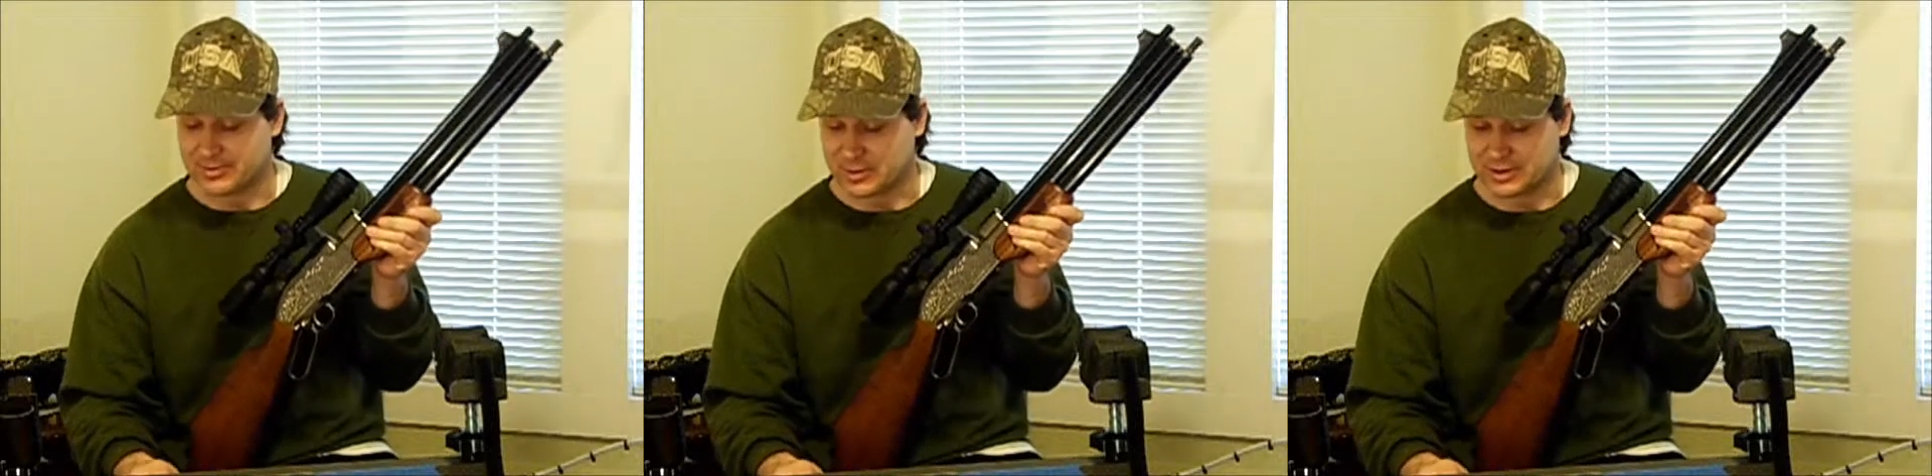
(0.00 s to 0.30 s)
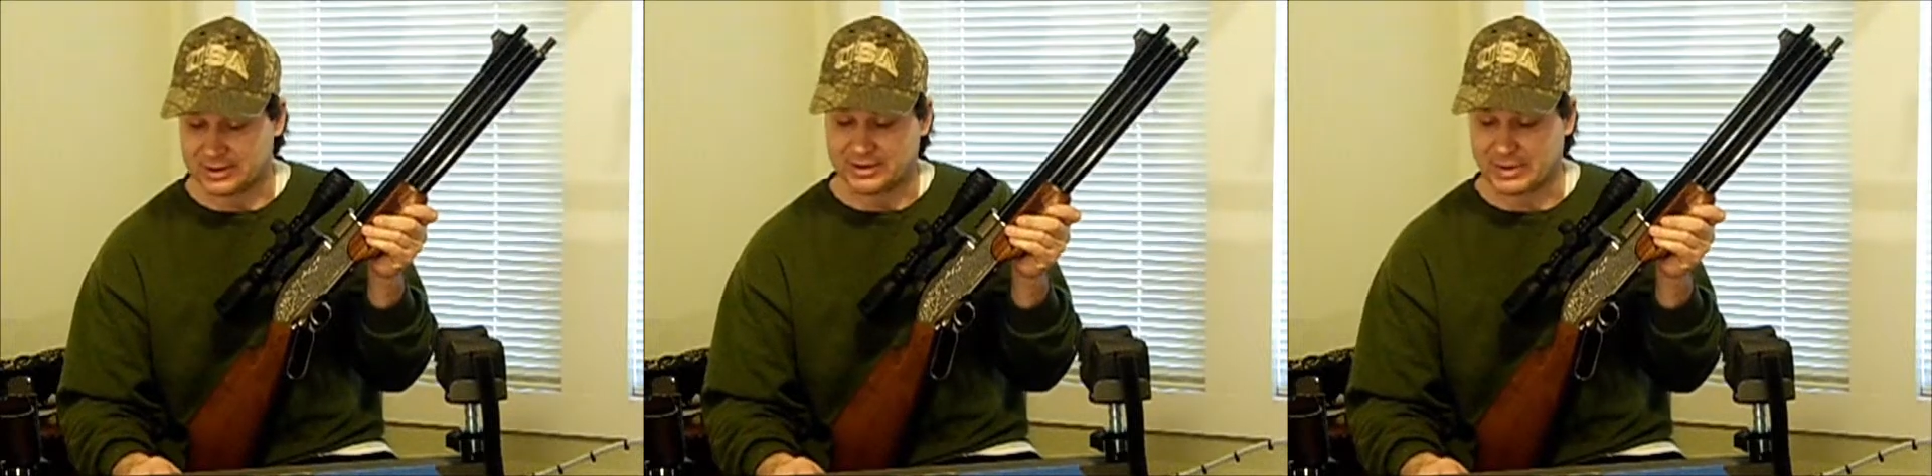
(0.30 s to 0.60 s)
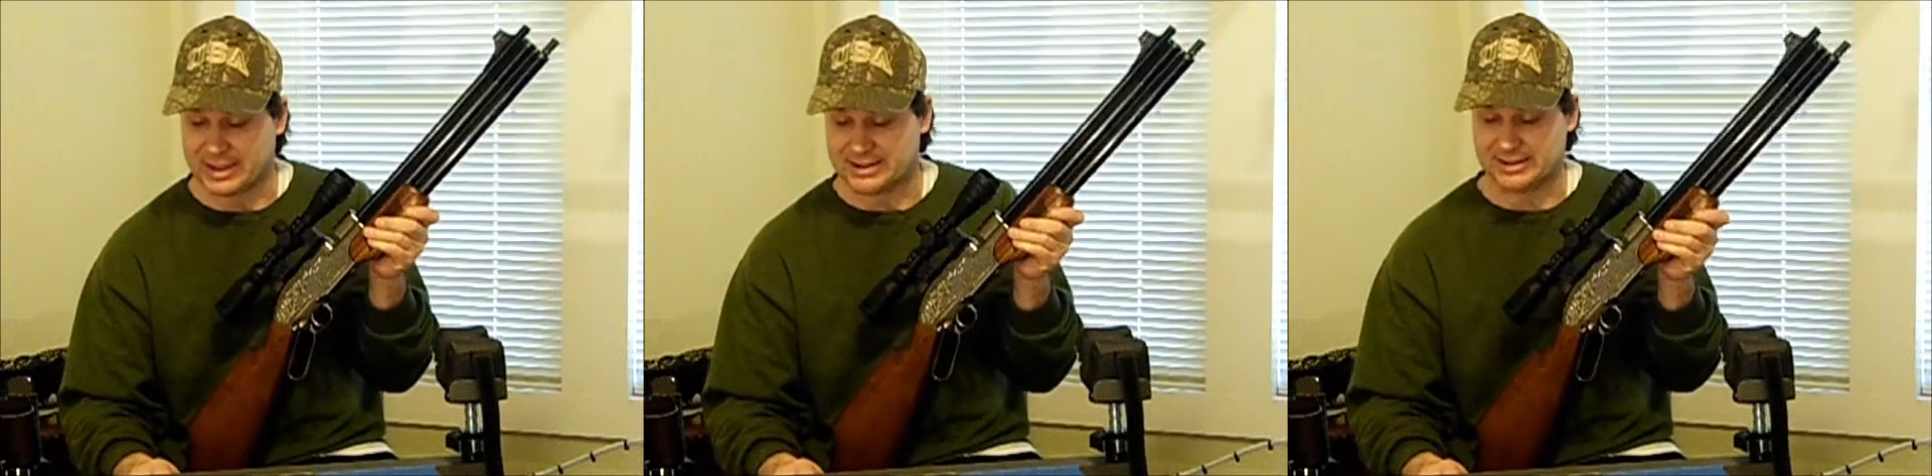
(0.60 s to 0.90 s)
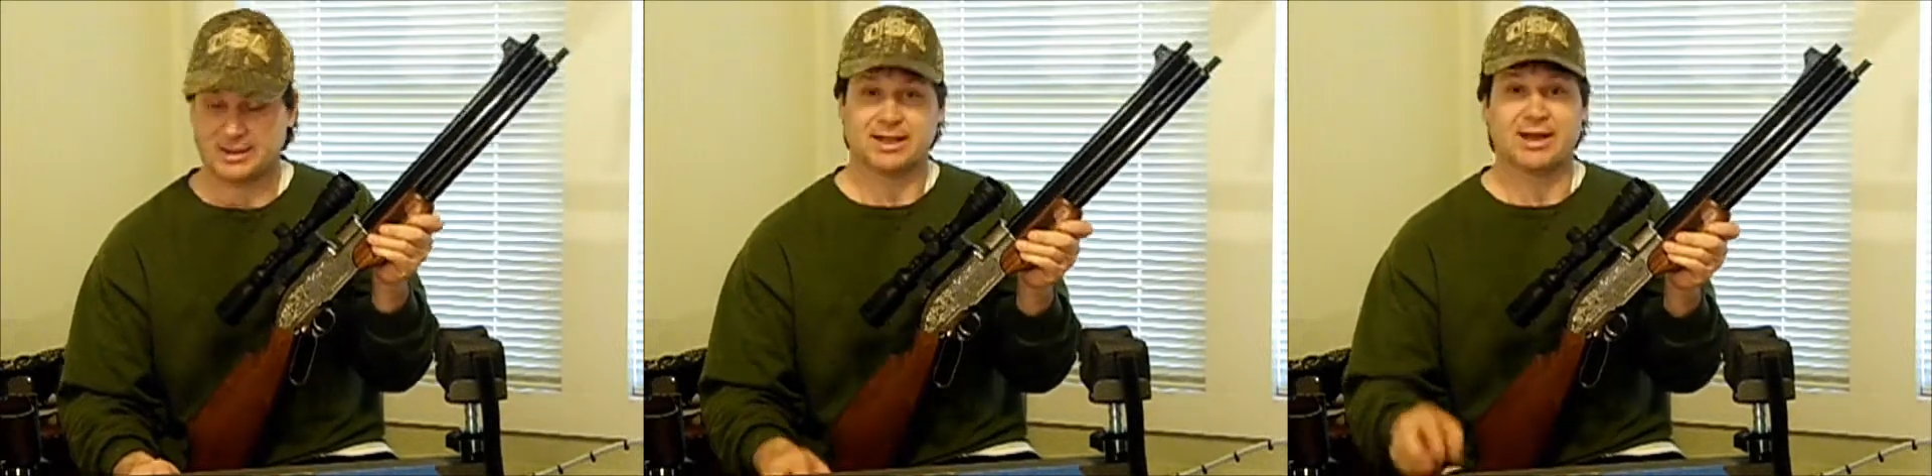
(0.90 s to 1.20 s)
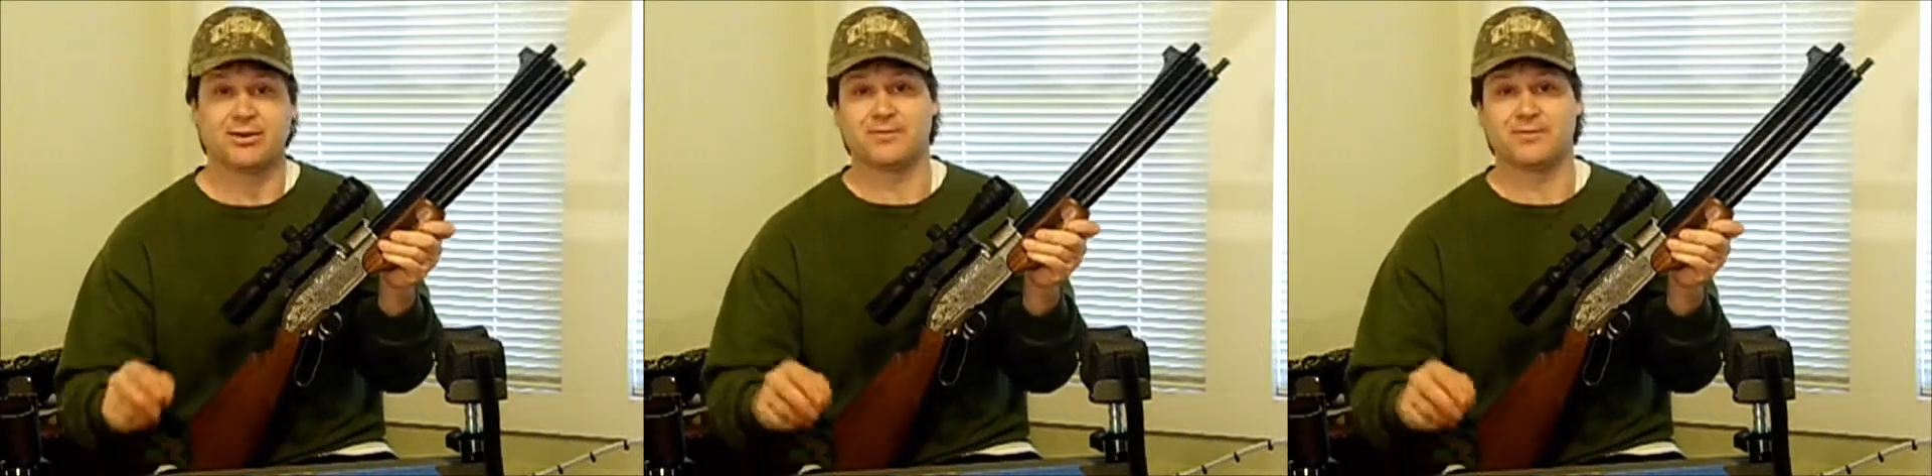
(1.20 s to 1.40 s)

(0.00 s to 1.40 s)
about the magazine and how it